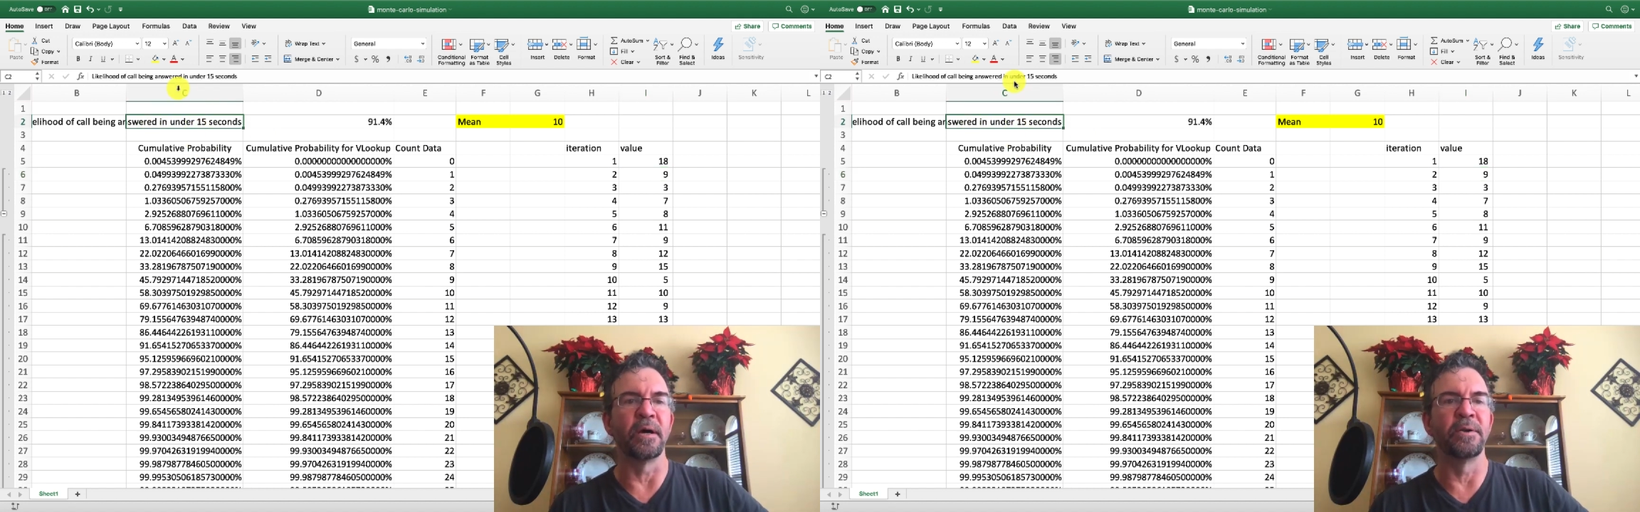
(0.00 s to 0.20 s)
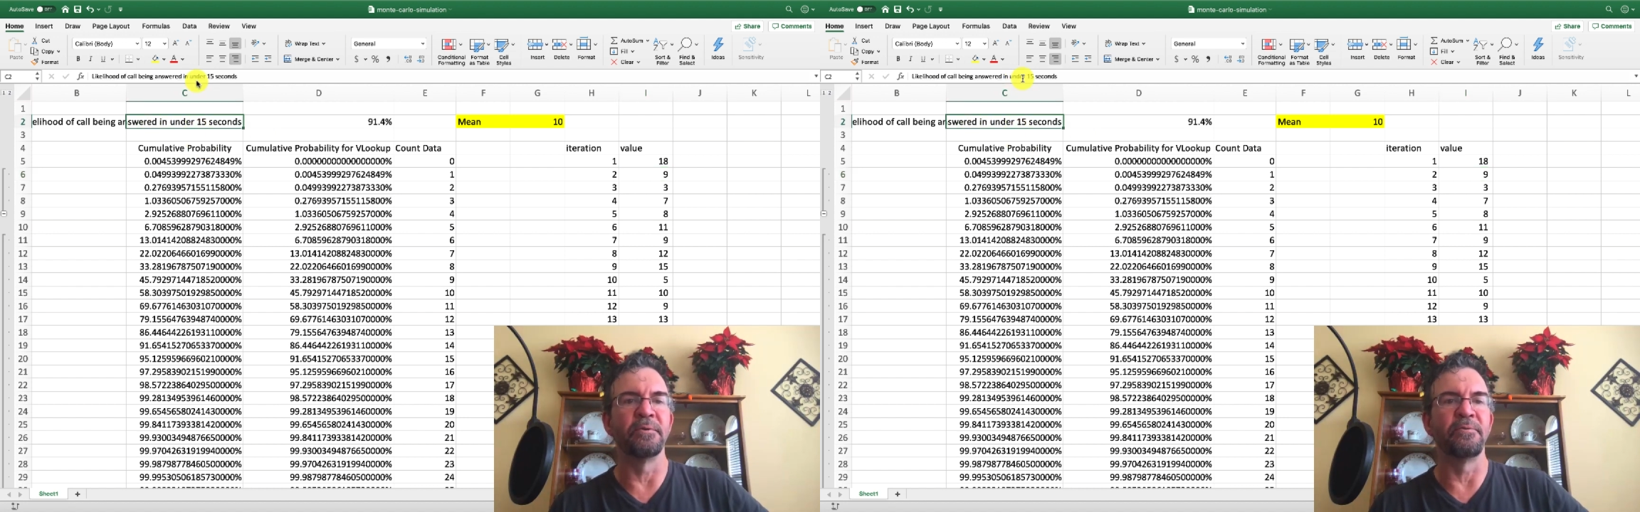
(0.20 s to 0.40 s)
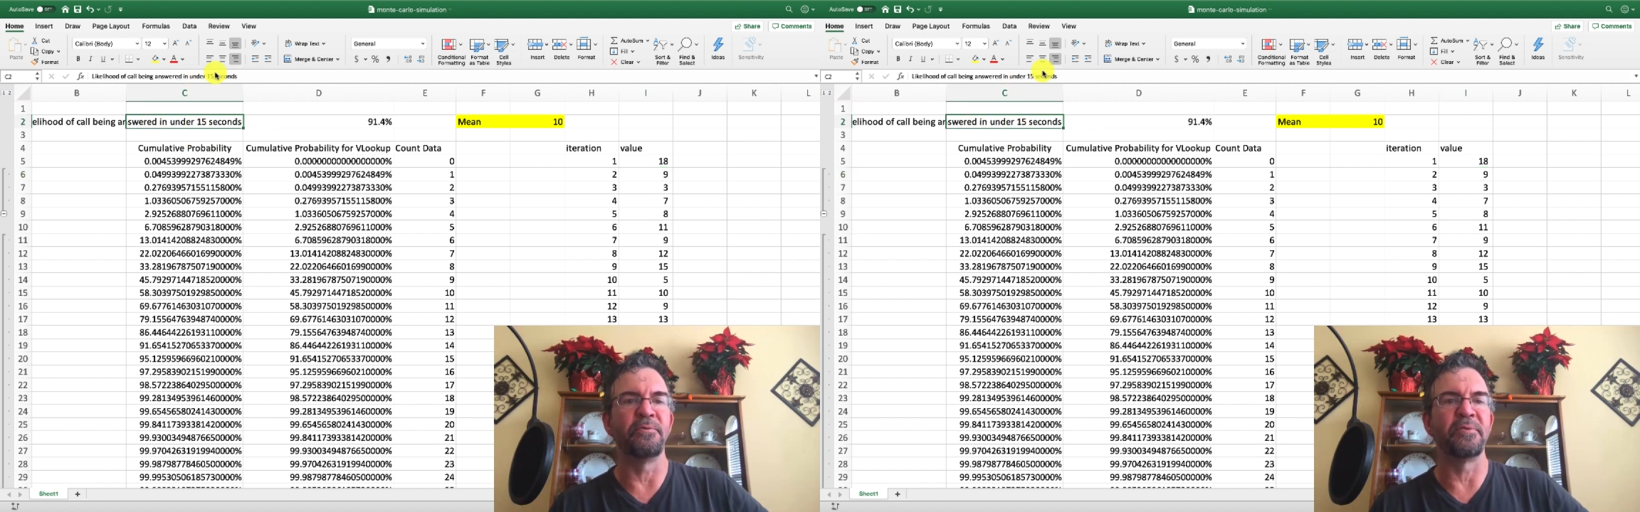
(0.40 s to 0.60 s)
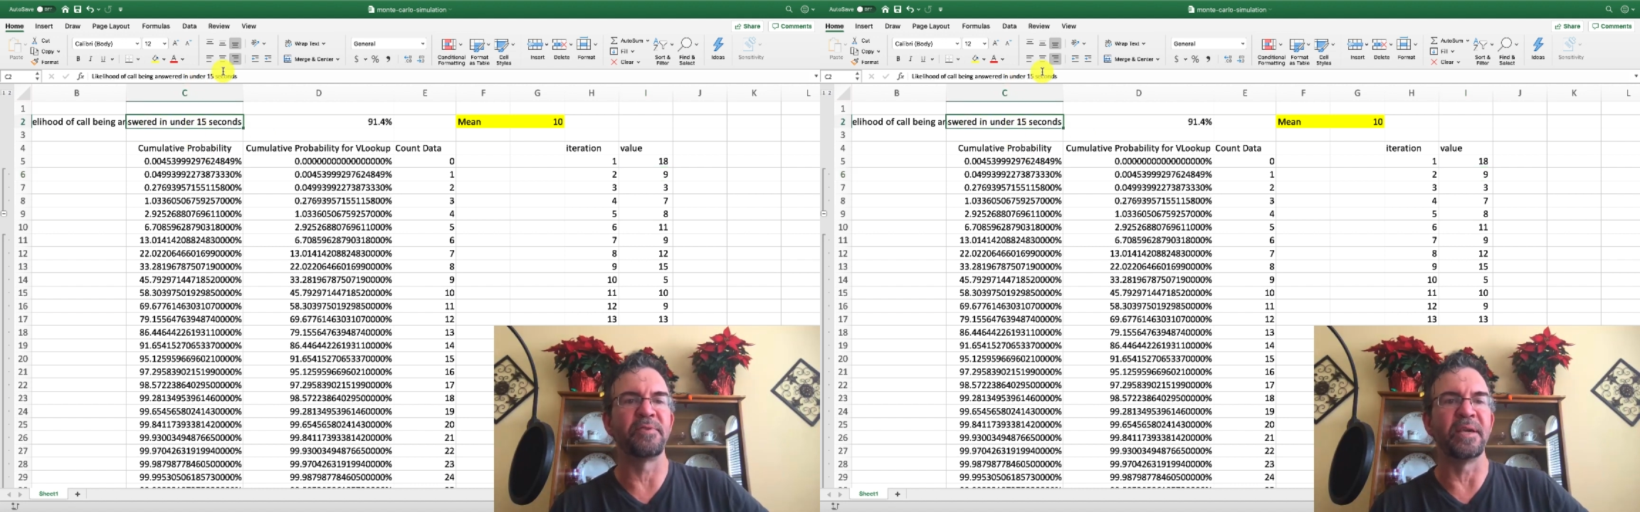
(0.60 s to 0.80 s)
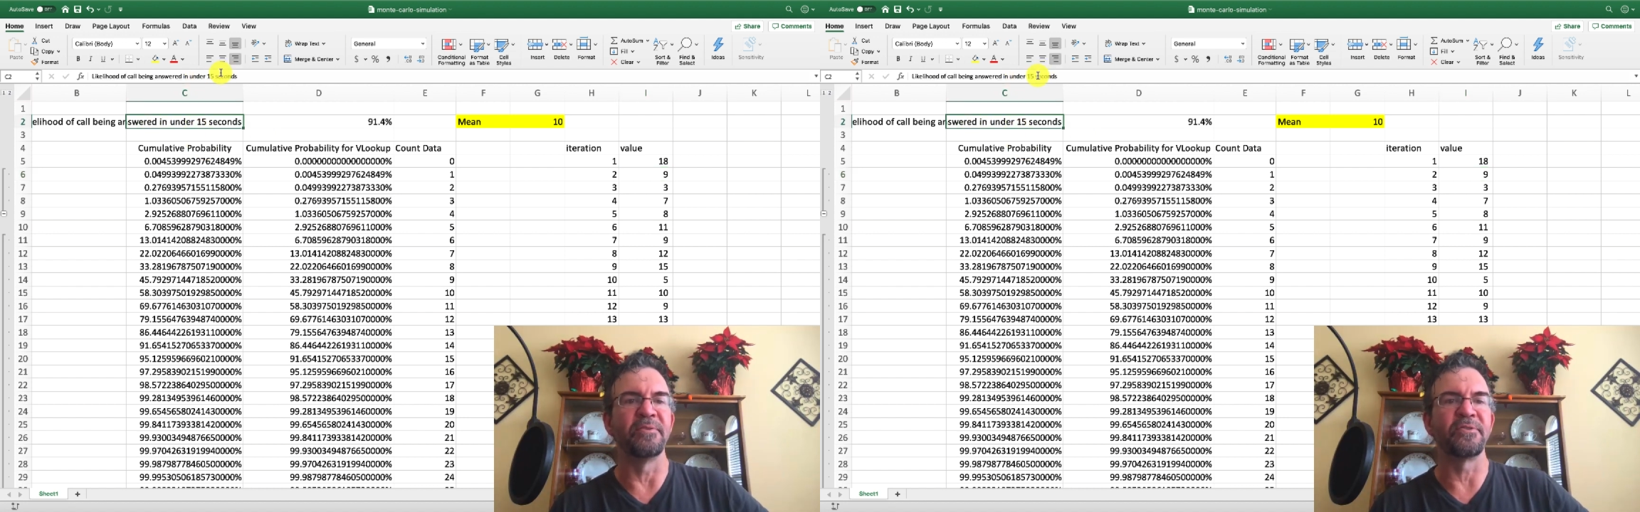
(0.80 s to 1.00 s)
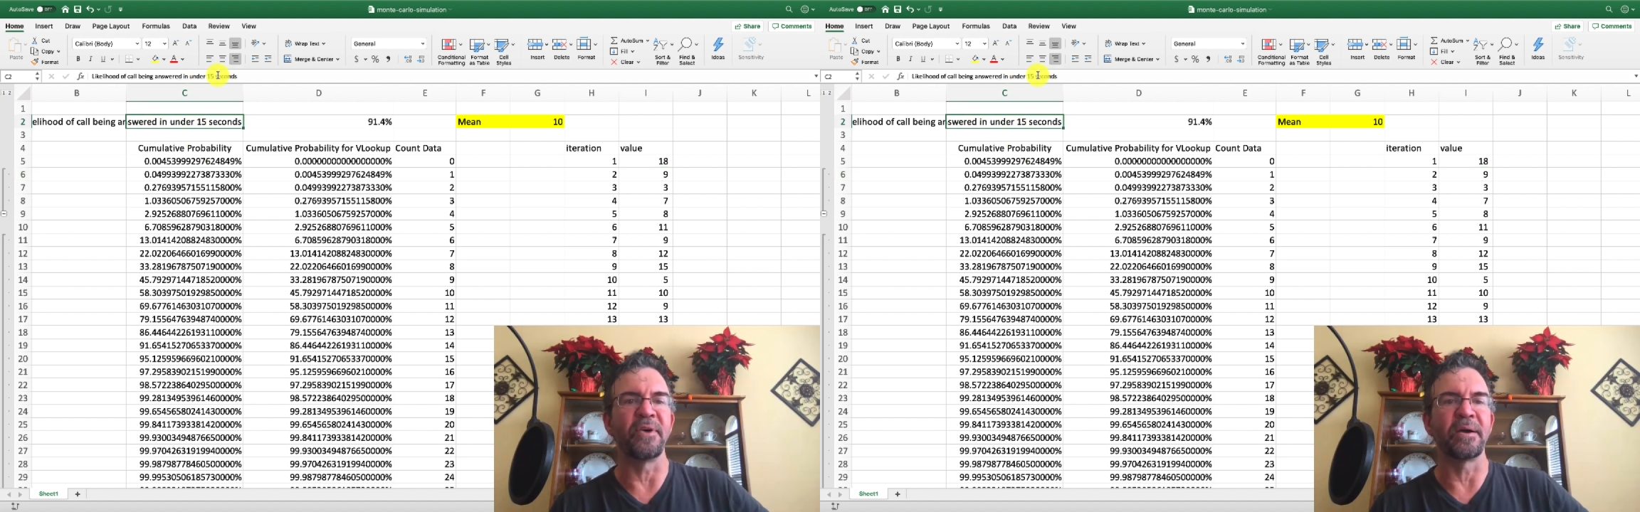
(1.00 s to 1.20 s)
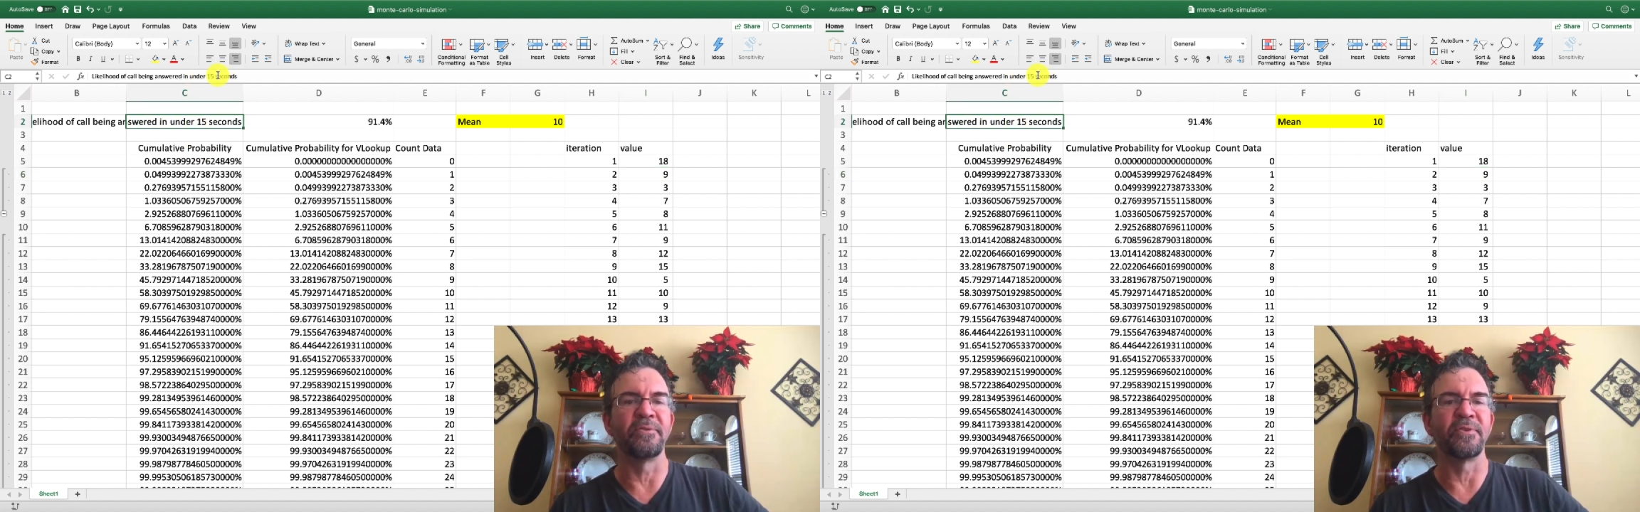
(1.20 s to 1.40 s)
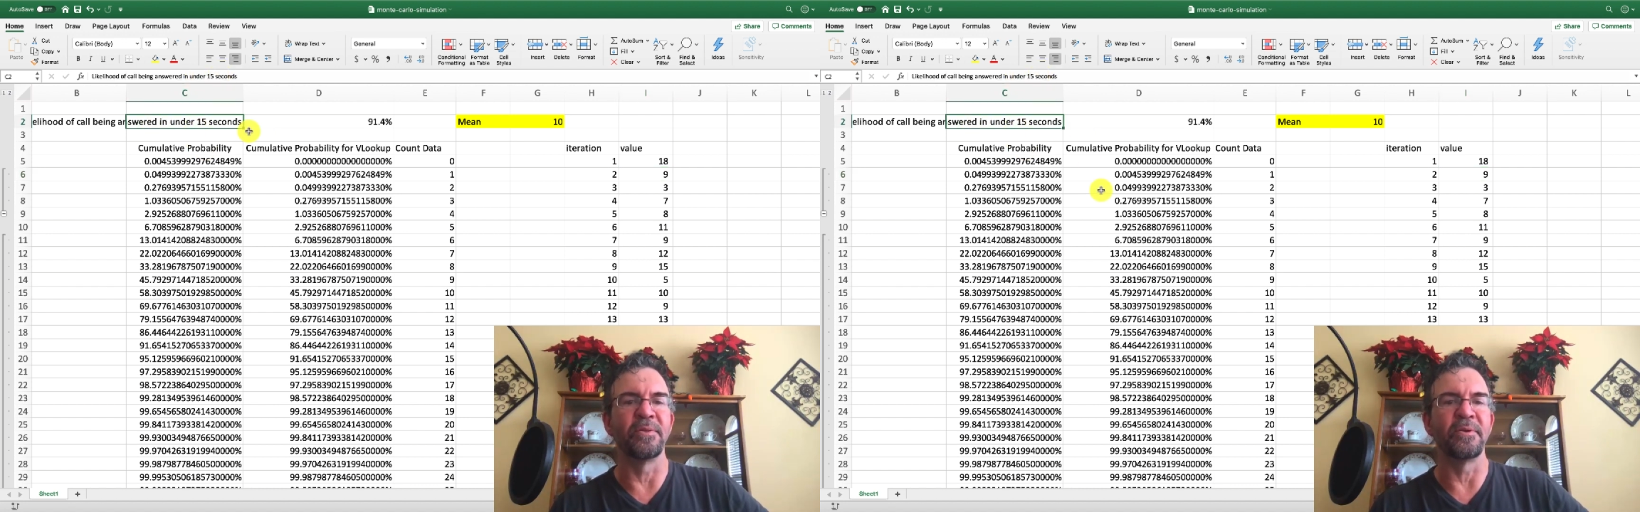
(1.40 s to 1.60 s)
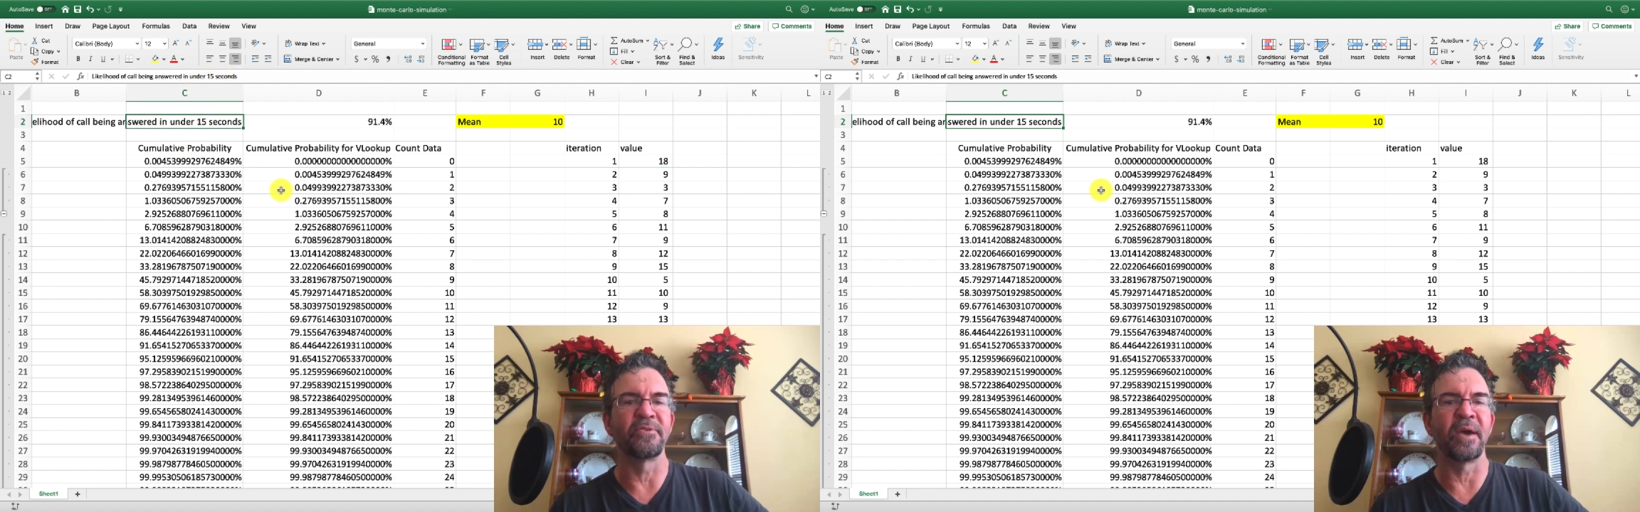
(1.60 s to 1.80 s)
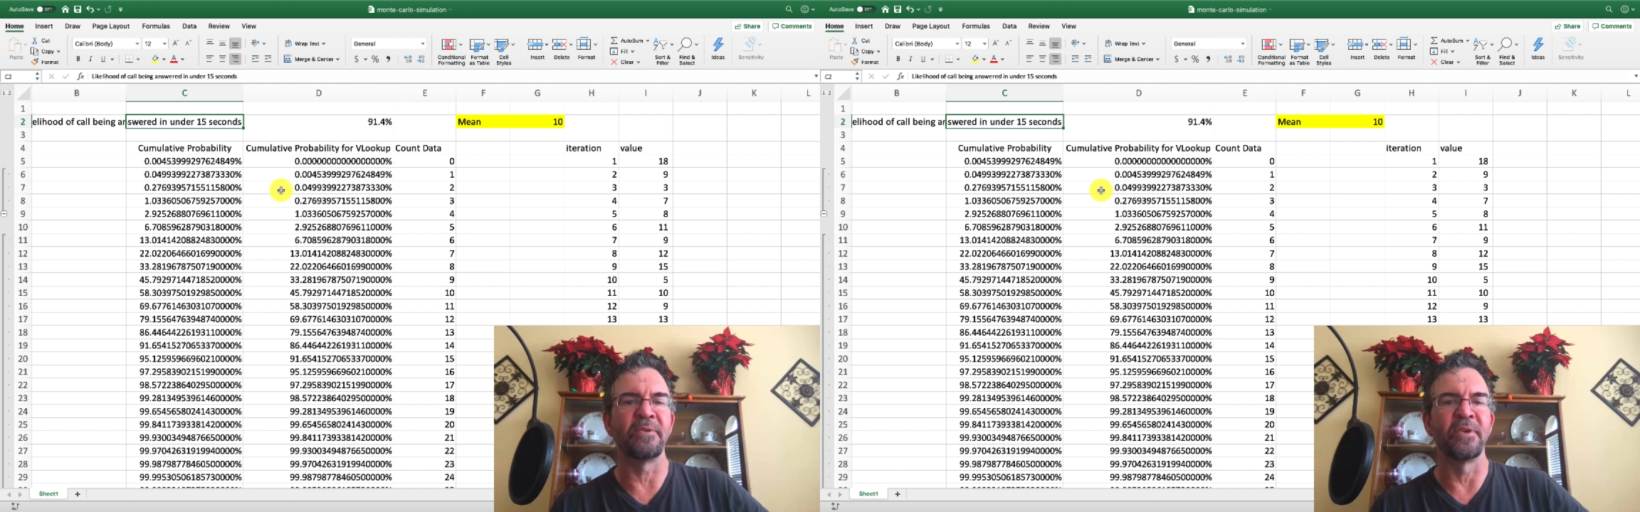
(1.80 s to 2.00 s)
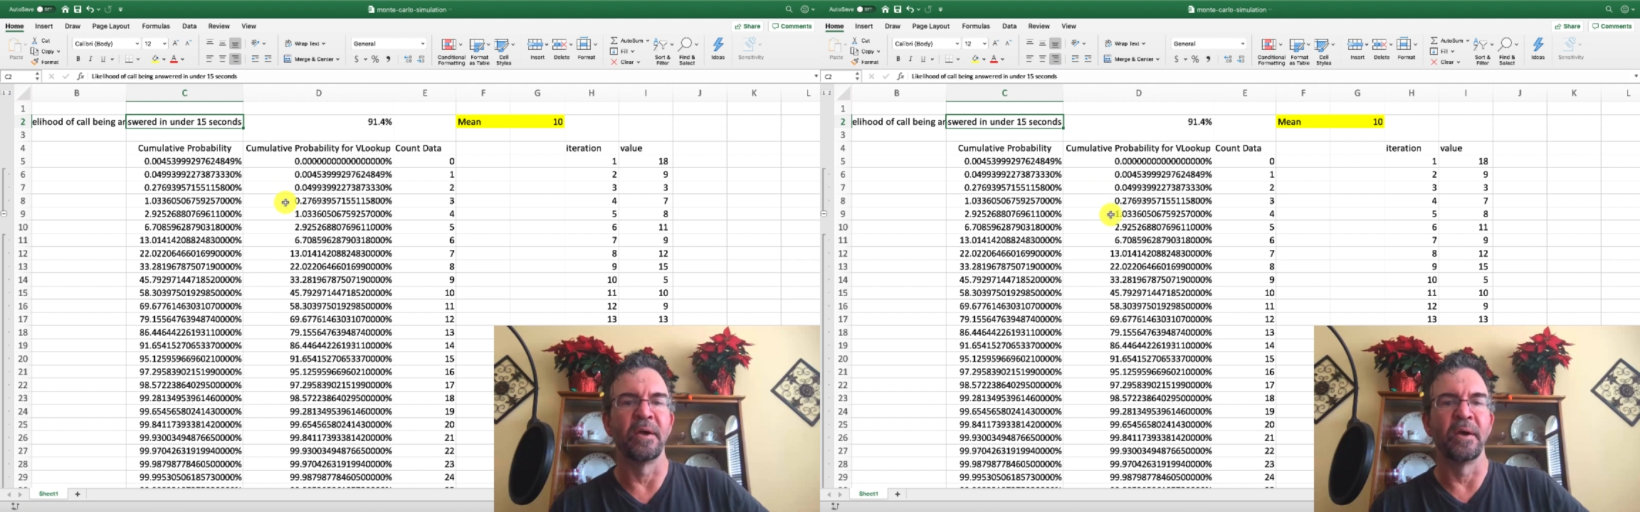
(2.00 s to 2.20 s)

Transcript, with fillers: under fifteen seconds in this case?